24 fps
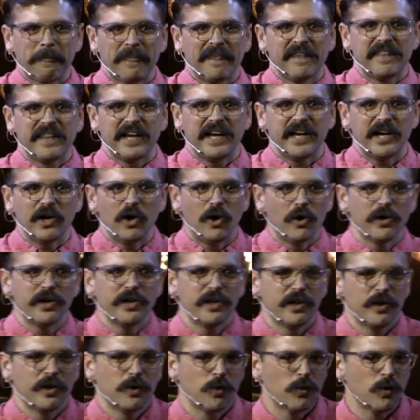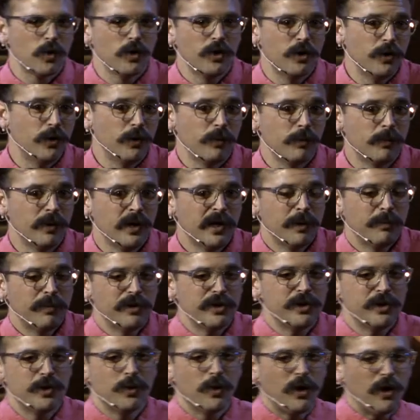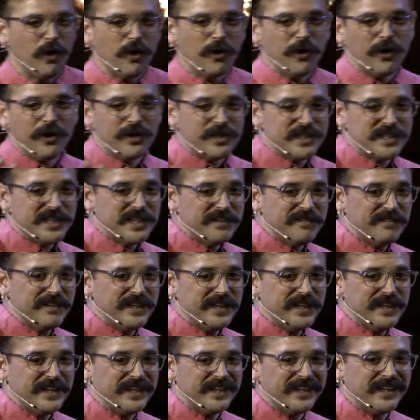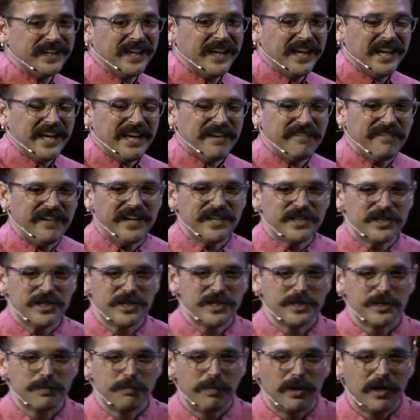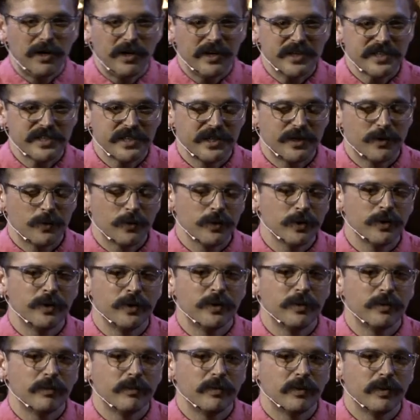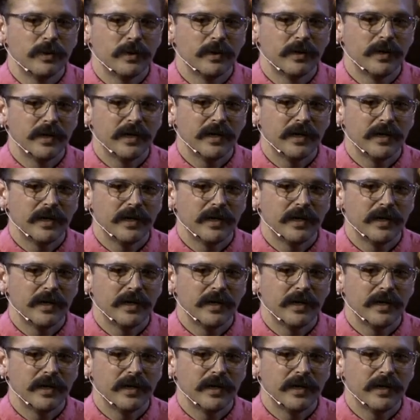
that aren't in the room, but you are on TV, if I just pause in the room,